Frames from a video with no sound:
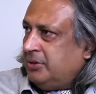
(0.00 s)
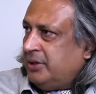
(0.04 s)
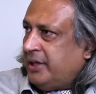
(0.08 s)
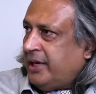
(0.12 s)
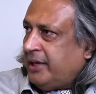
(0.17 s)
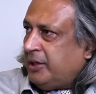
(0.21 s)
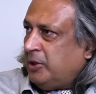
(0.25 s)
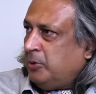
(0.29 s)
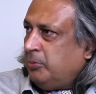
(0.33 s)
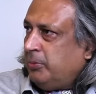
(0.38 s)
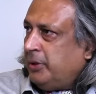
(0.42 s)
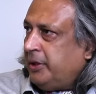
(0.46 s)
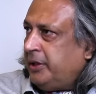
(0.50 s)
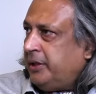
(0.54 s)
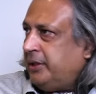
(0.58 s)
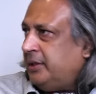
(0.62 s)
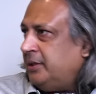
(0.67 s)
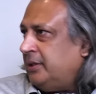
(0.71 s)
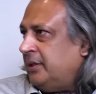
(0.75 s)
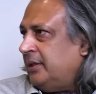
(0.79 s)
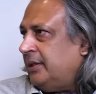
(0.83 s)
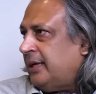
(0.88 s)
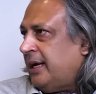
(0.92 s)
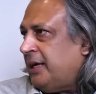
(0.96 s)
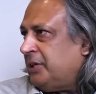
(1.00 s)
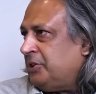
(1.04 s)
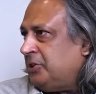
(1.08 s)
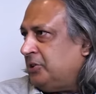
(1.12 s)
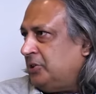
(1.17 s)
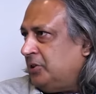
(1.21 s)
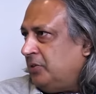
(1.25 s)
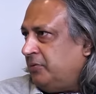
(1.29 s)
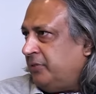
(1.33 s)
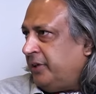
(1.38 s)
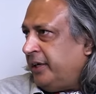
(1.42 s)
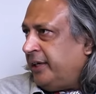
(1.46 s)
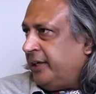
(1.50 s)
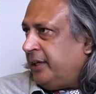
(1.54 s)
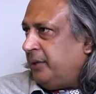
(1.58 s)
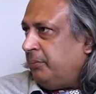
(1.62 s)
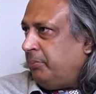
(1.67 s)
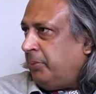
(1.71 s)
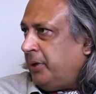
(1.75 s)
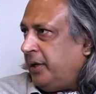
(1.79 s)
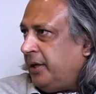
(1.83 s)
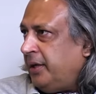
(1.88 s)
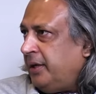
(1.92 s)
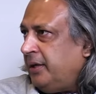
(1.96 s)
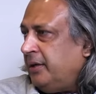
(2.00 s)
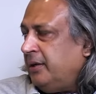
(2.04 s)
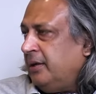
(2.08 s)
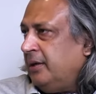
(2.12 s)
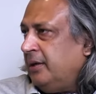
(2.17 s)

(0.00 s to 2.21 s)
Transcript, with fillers: acrimony, the actions of TTP.